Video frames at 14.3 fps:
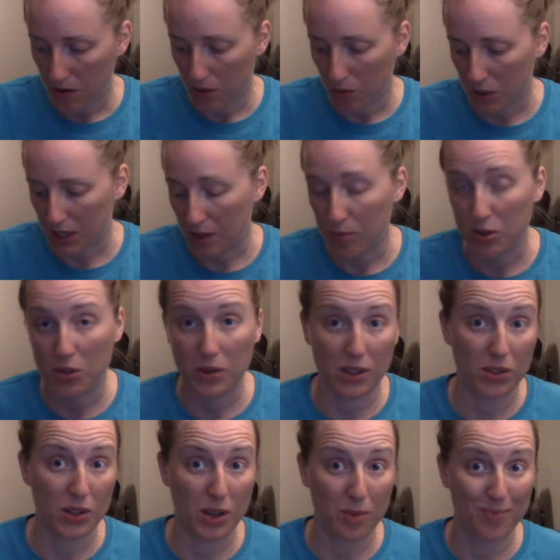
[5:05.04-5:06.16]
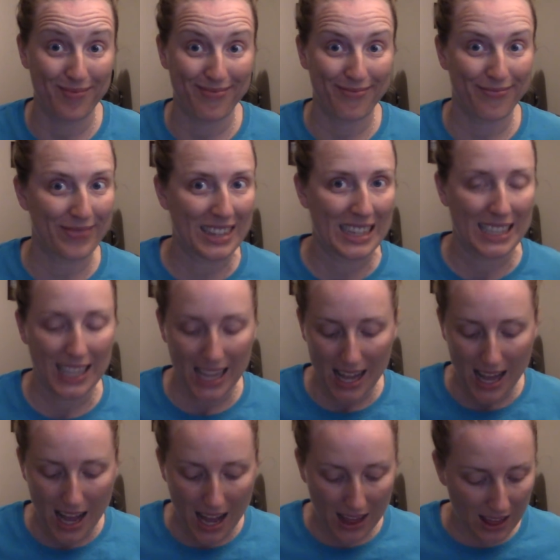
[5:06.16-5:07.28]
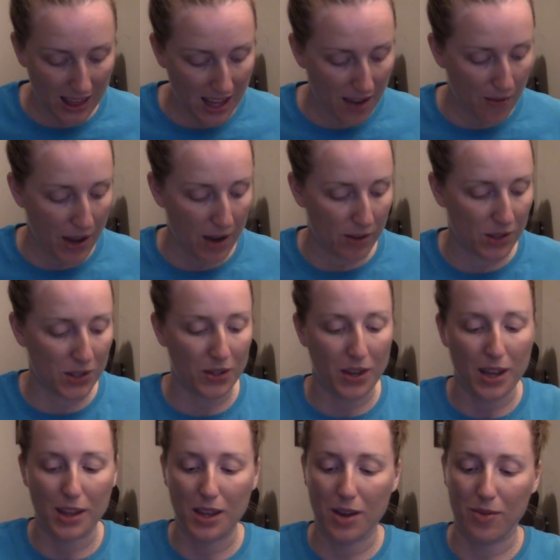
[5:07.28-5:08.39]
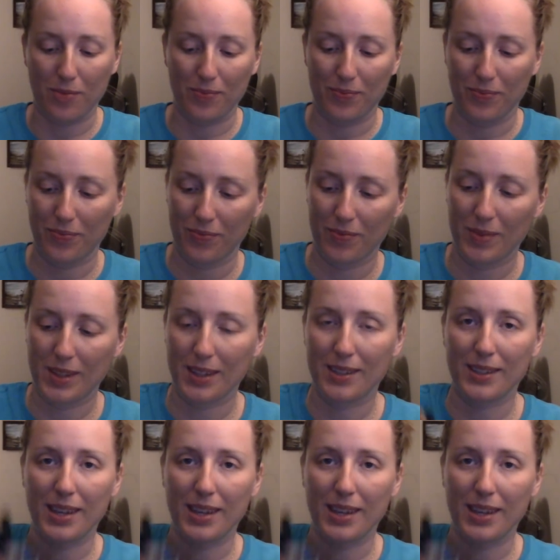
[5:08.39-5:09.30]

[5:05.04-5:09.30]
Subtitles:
what I'm doing. So I love how it's looking though. This,